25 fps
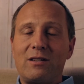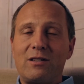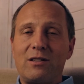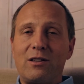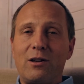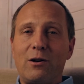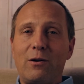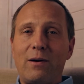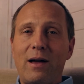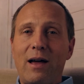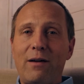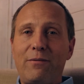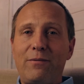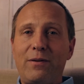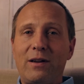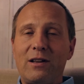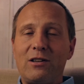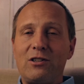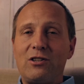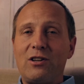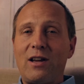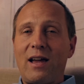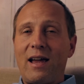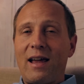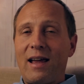so
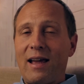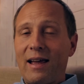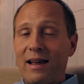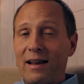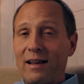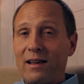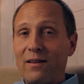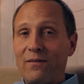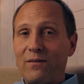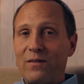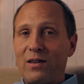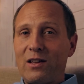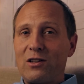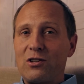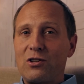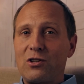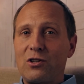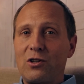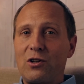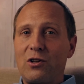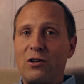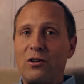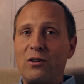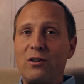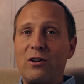FHA and
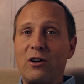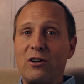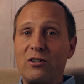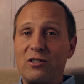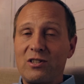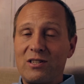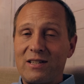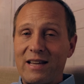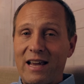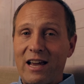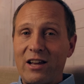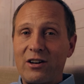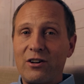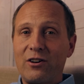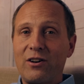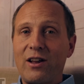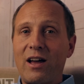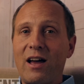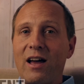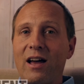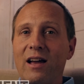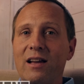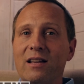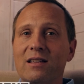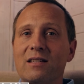conventional are
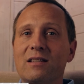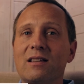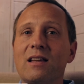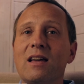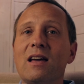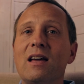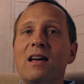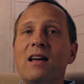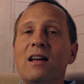standardized.